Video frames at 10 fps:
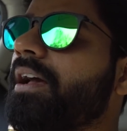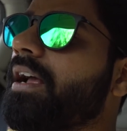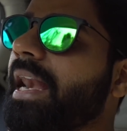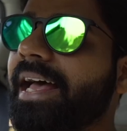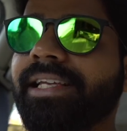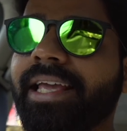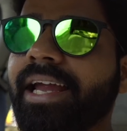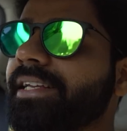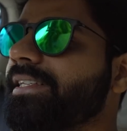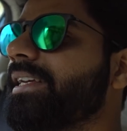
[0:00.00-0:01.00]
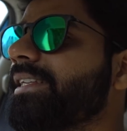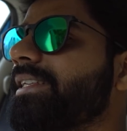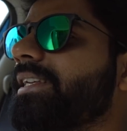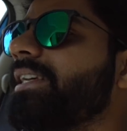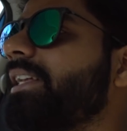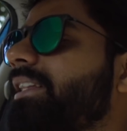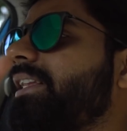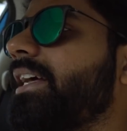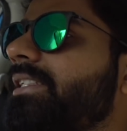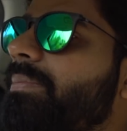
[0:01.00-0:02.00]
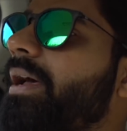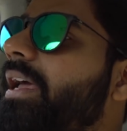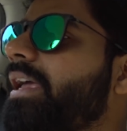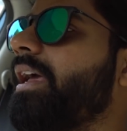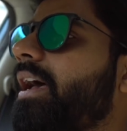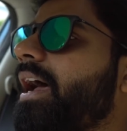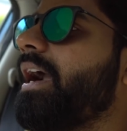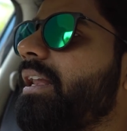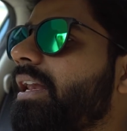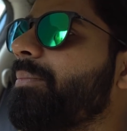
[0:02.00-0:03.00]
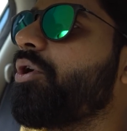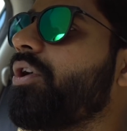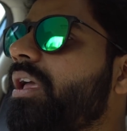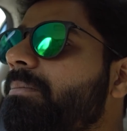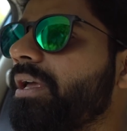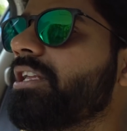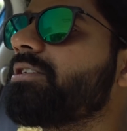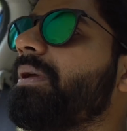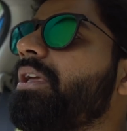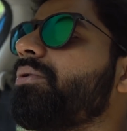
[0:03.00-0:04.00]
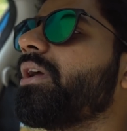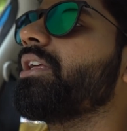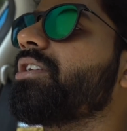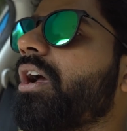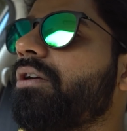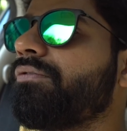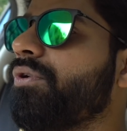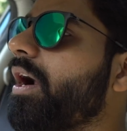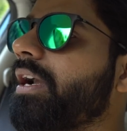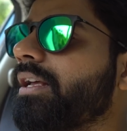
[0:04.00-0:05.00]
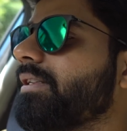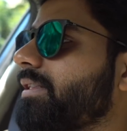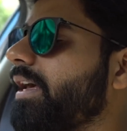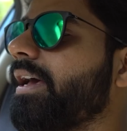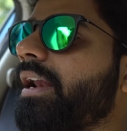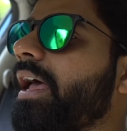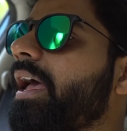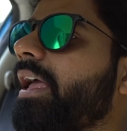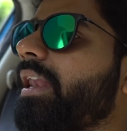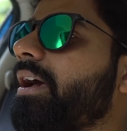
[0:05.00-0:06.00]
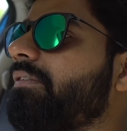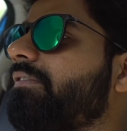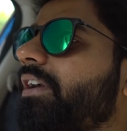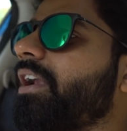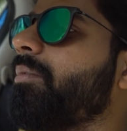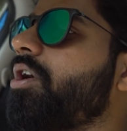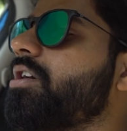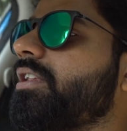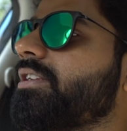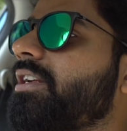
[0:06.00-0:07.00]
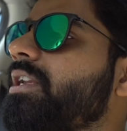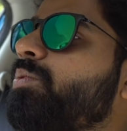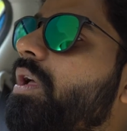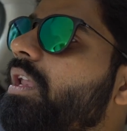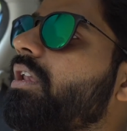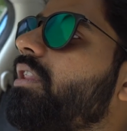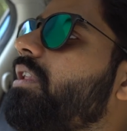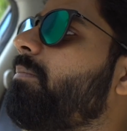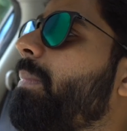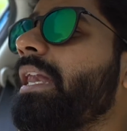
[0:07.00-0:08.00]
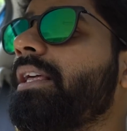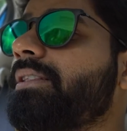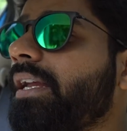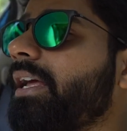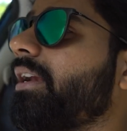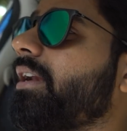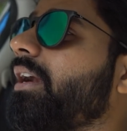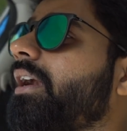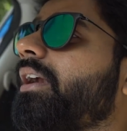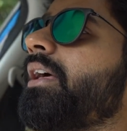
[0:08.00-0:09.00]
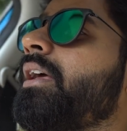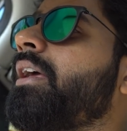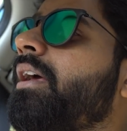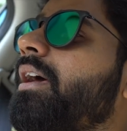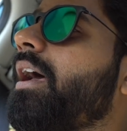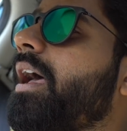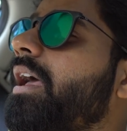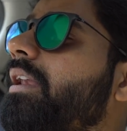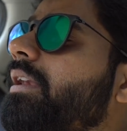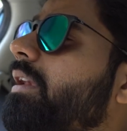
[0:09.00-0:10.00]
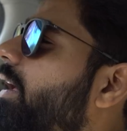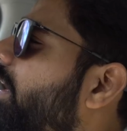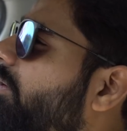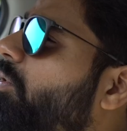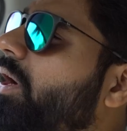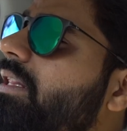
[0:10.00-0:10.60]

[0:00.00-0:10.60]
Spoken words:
Classic 86, that's my handle name on Team BHP. You can check out few articles there, and I've written about the Street Twin, the Bentley 300, and what